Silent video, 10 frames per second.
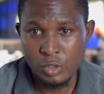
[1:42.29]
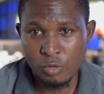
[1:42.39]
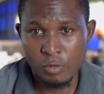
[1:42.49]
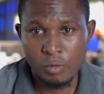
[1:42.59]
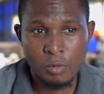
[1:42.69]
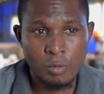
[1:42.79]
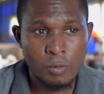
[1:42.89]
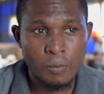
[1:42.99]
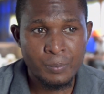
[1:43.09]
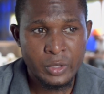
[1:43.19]

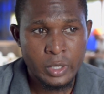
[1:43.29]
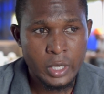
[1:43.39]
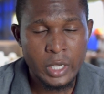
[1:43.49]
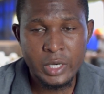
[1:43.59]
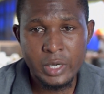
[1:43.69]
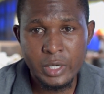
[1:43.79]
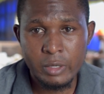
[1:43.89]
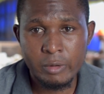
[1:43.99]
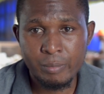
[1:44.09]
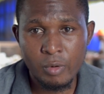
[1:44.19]
So
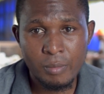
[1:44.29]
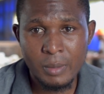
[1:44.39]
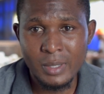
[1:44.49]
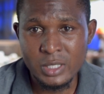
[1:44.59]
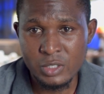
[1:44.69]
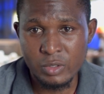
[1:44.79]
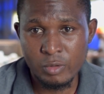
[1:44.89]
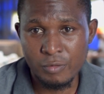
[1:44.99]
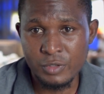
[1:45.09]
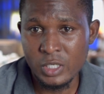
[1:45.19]
any problem as a
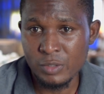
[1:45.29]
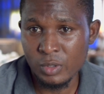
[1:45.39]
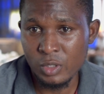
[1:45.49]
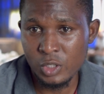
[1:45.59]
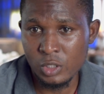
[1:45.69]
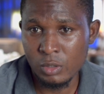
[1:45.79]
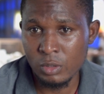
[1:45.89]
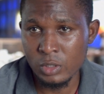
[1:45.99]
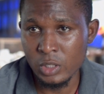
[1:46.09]
result of transportation,